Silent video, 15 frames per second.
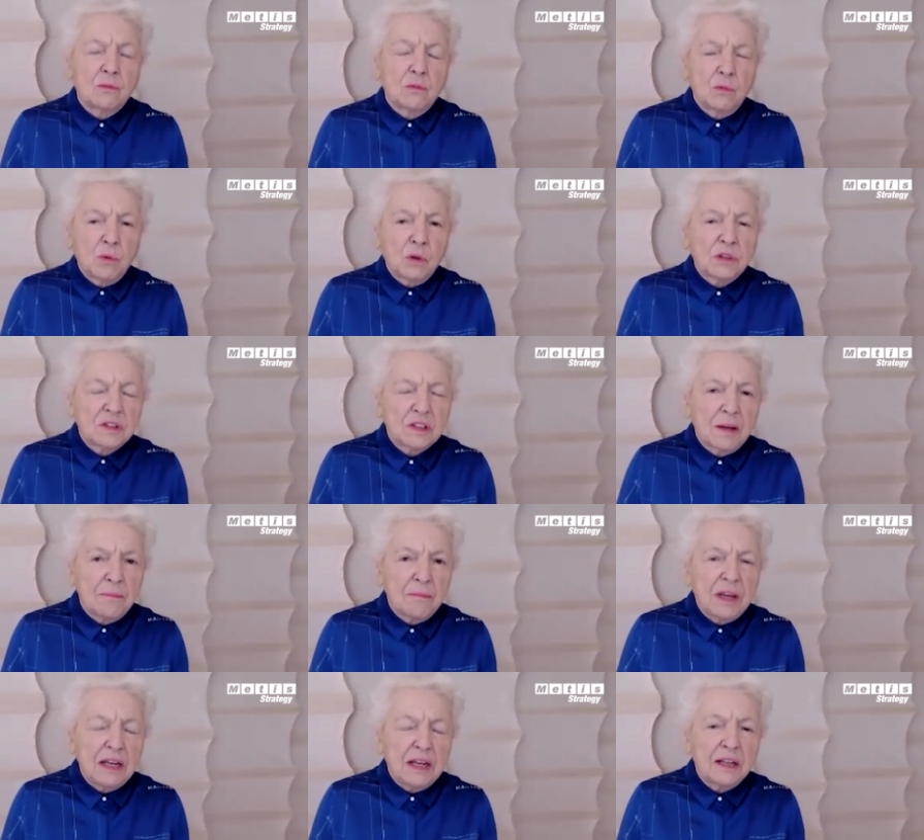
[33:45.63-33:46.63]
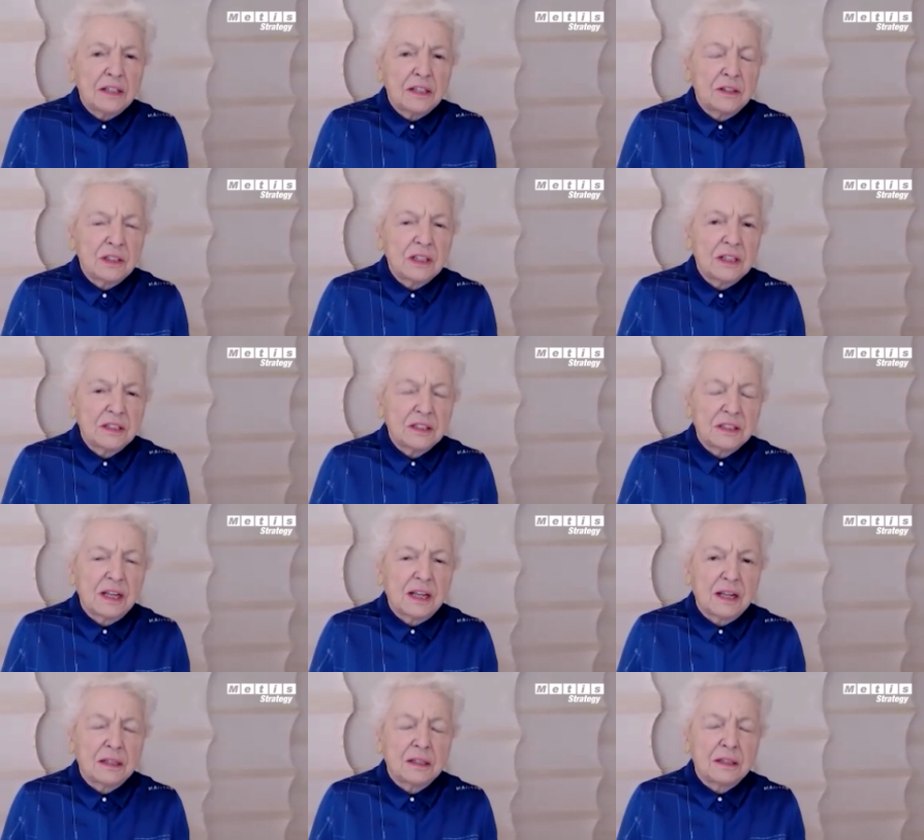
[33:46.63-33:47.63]
What does that mean? I don't
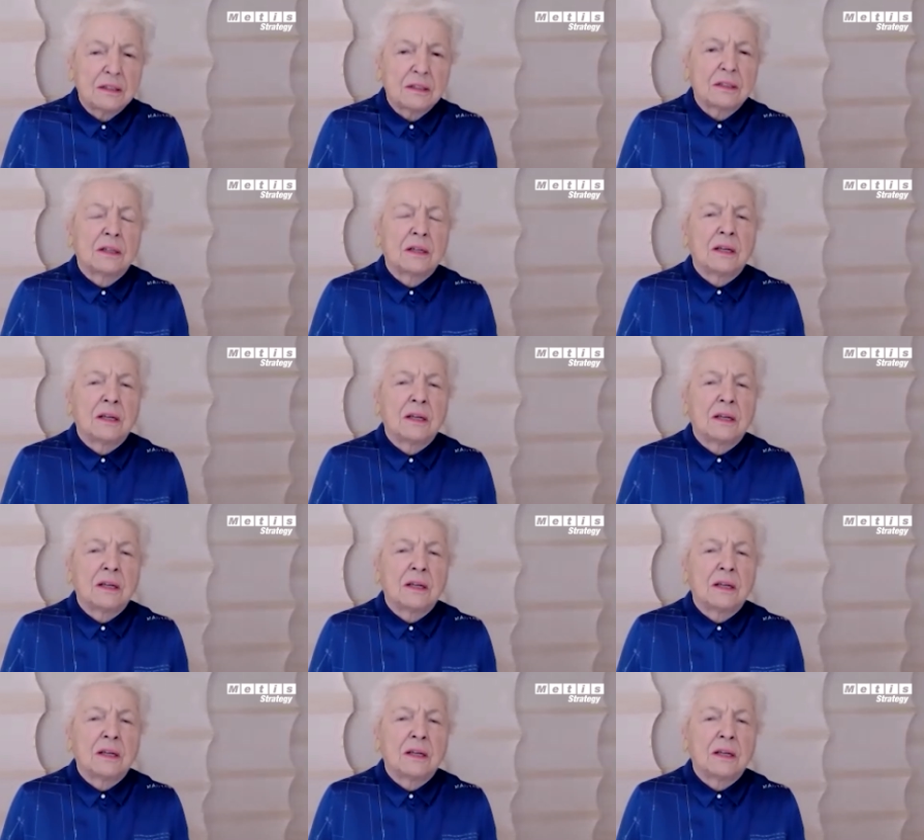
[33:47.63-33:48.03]
understand.